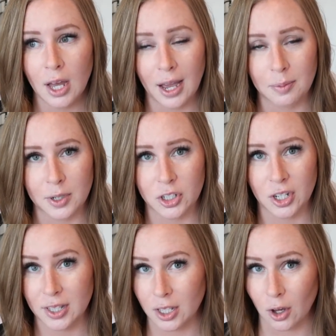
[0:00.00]
I
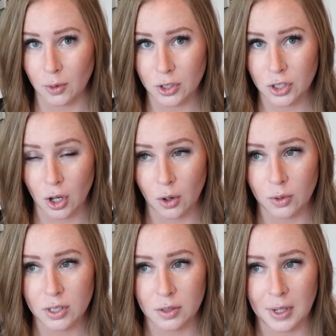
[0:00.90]
appreciate that y'all were
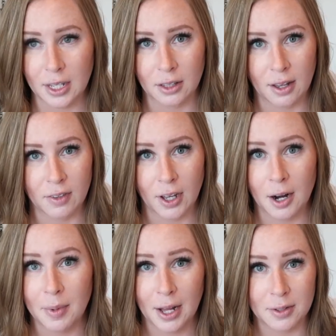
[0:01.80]
so sweet and loving on
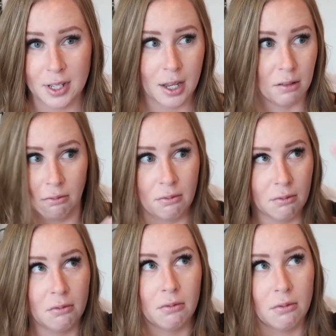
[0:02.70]
it, but I was like
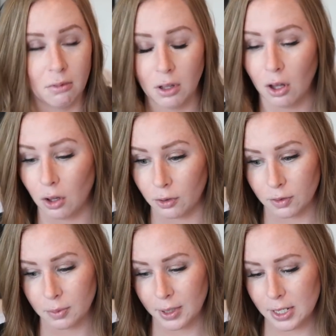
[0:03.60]
all
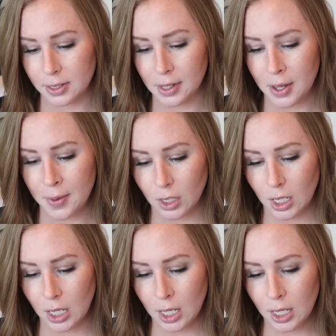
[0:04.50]
over the place.
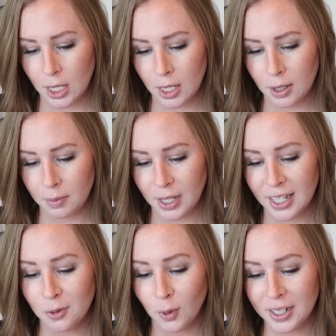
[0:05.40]

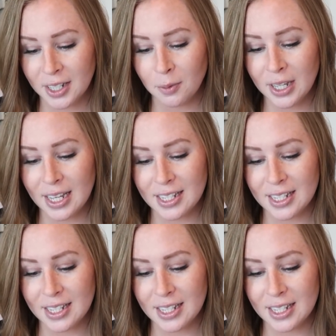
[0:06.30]
When can we